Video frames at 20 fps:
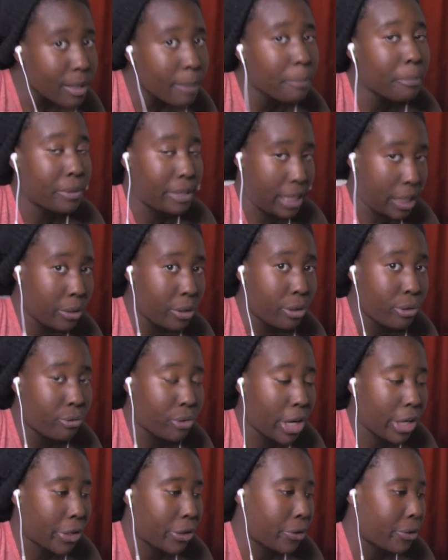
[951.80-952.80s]
Put that on
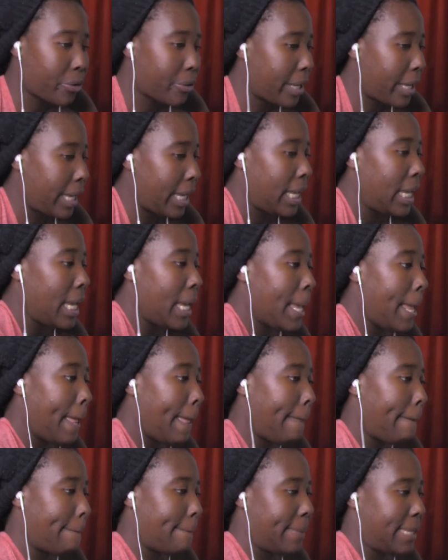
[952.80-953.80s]
record, okay?
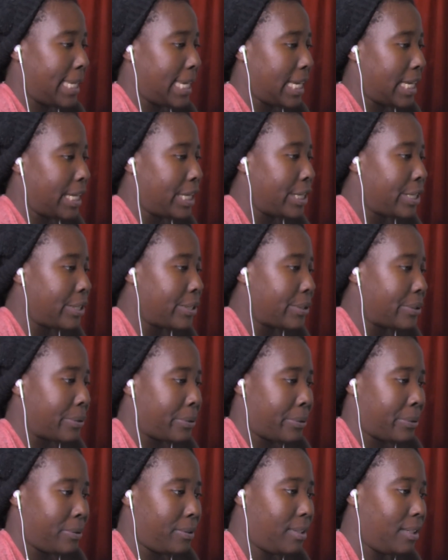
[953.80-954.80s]
But yeah,
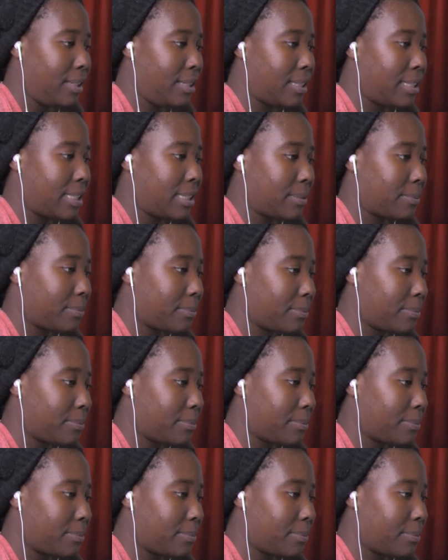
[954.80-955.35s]
so guys,